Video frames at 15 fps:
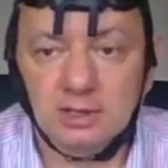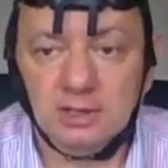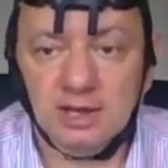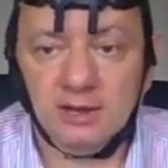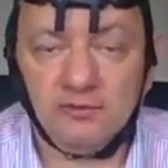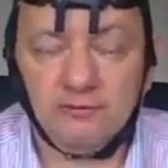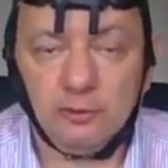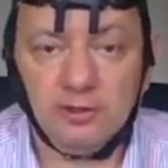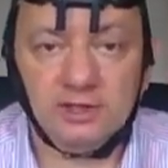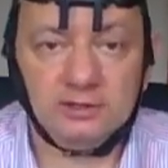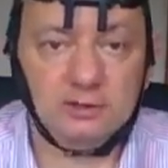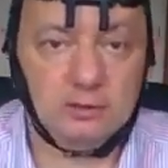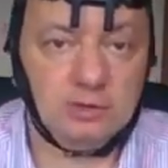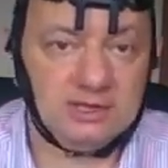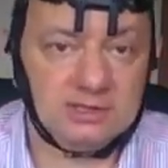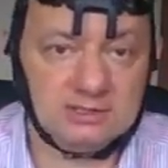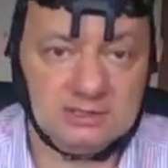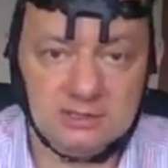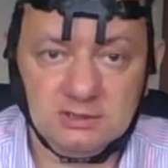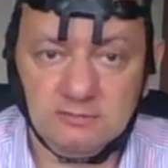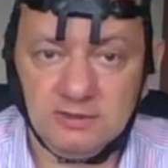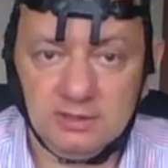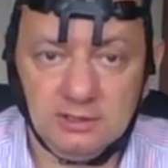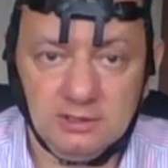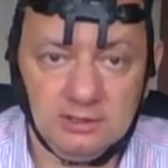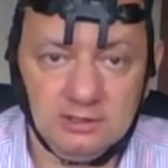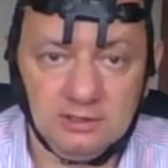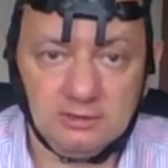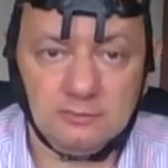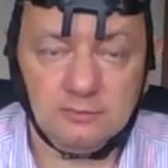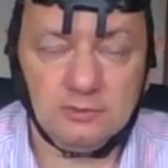And after that, you can see very clear